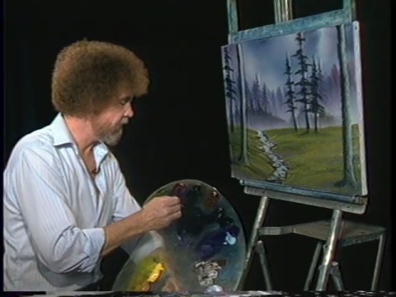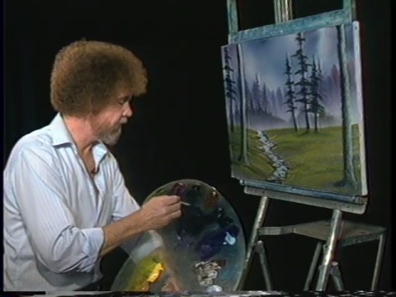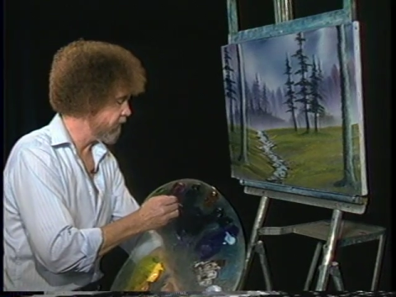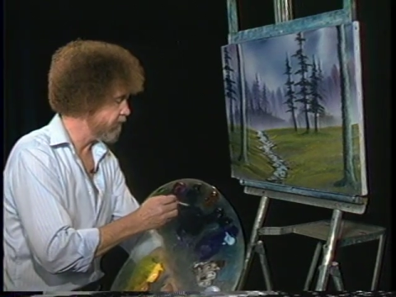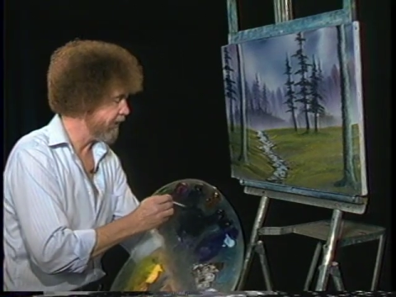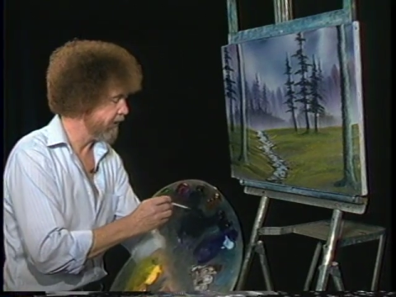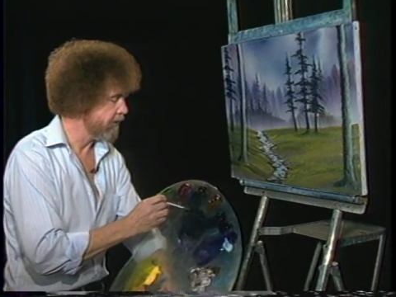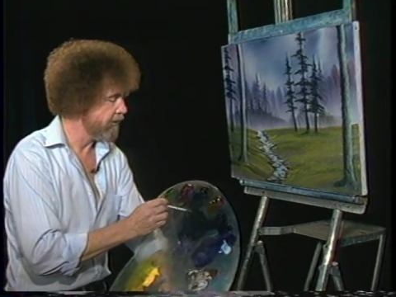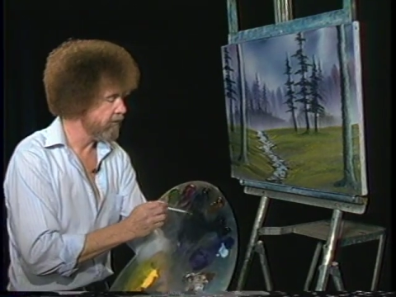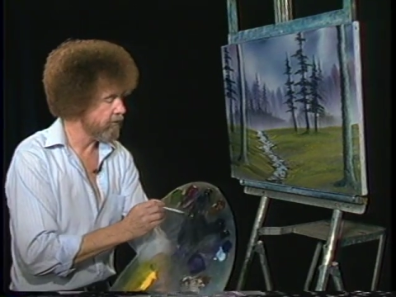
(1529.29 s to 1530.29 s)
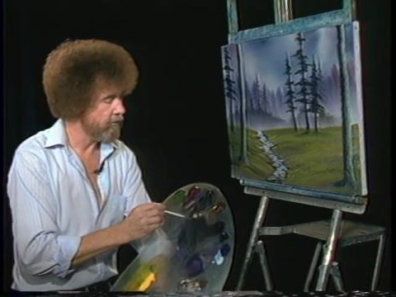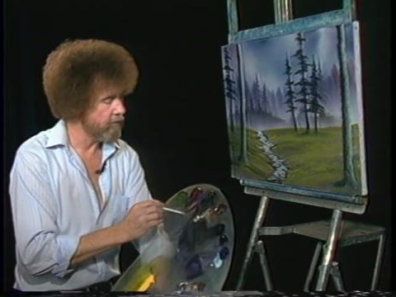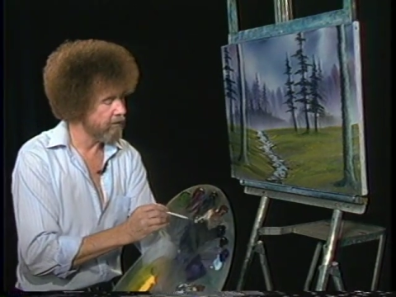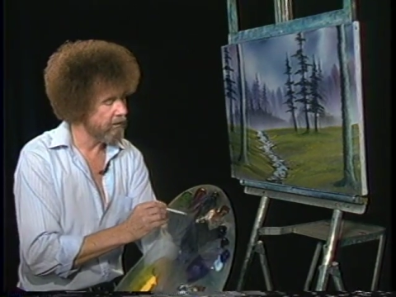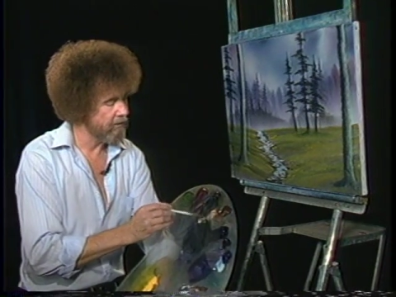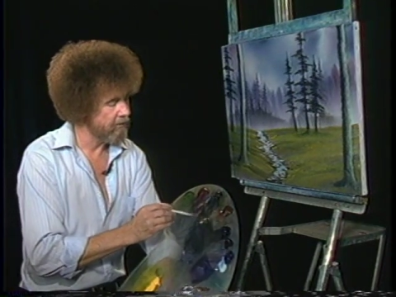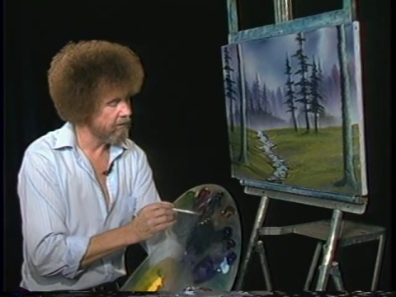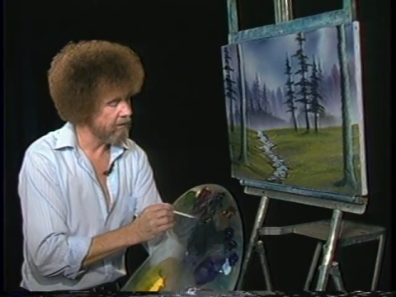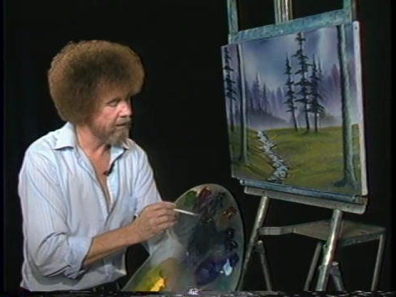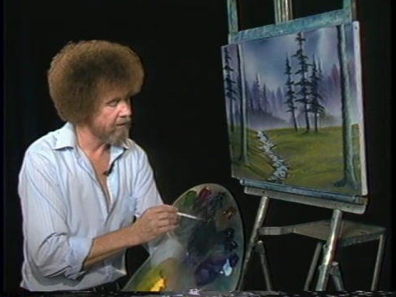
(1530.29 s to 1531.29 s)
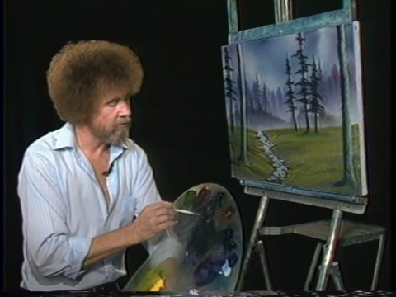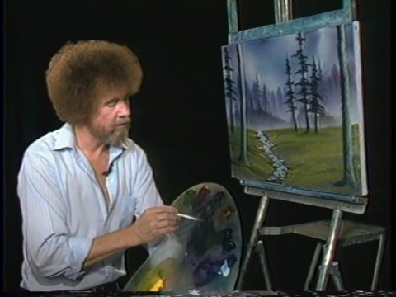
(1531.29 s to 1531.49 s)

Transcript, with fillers: A little paint thinner on our liner